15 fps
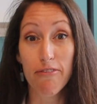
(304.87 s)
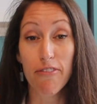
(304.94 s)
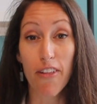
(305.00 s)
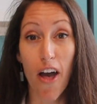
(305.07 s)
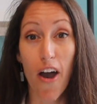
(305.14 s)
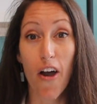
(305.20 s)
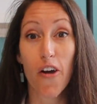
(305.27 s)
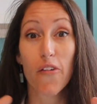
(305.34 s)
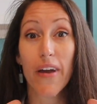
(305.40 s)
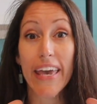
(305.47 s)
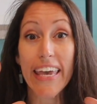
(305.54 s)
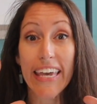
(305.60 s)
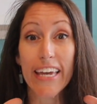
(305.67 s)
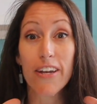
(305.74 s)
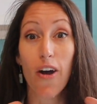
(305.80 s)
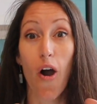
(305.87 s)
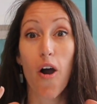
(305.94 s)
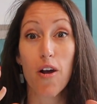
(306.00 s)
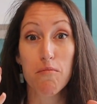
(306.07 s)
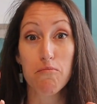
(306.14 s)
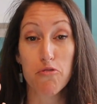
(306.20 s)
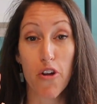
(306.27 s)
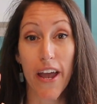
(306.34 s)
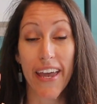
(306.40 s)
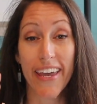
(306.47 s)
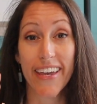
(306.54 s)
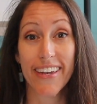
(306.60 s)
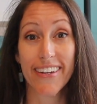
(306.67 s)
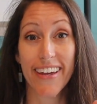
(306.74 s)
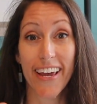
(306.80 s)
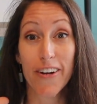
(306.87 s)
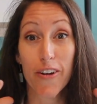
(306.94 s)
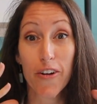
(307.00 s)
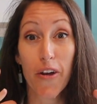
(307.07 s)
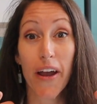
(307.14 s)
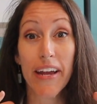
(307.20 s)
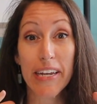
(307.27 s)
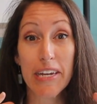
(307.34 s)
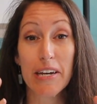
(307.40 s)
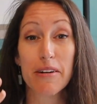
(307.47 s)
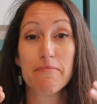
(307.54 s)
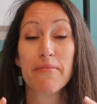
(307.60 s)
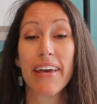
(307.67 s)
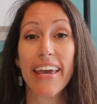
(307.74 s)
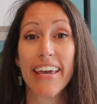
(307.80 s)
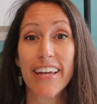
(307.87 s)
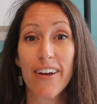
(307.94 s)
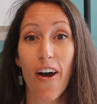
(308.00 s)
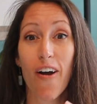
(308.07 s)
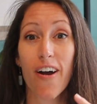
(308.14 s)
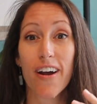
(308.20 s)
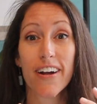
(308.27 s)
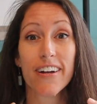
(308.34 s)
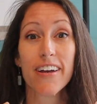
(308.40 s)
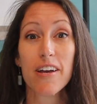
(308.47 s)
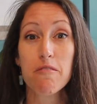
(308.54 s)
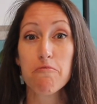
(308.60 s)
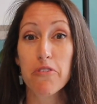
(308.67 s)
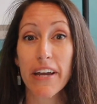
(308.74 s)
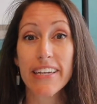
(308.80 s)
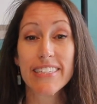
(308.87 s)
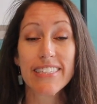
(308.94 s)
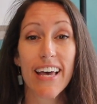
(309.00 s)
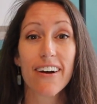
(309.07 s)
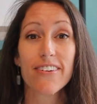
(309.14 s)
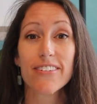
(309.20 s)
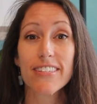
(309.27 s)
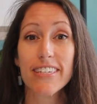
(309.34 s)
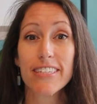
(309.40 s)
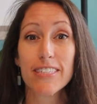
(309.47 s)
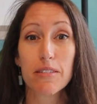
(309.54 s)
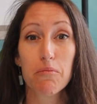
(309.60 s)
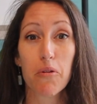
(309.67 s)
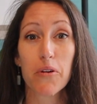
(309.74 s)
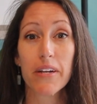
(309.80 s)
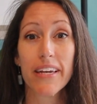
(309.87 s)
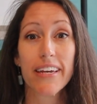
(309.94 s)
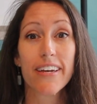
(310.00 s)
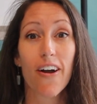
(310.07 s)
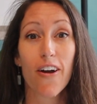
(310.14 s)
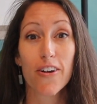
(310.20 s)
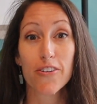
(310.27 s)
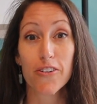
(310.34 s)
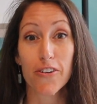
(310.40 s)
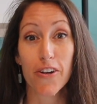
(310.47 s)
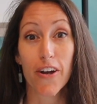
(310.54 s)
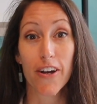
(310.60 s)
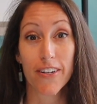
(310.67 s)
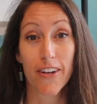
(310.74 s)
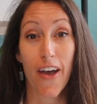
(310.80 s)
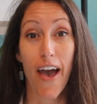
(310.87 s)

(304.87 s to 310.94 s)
flow in our brain, in our cranium, in our brain cells, in supporting our neuron